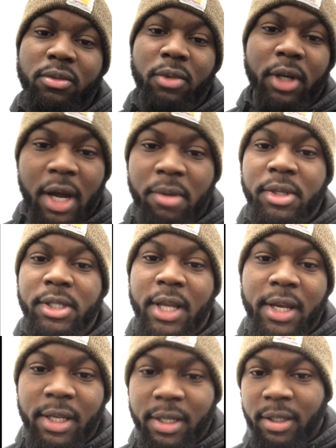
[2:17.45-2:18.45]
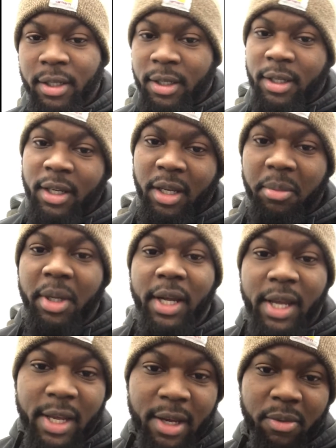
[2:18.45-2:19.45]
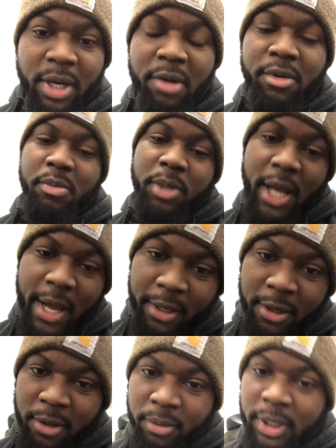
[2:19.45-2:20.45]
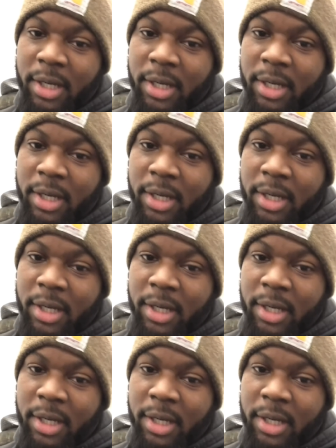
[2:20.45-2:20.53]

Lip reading: what I was thinking in my head, what I was plotting on,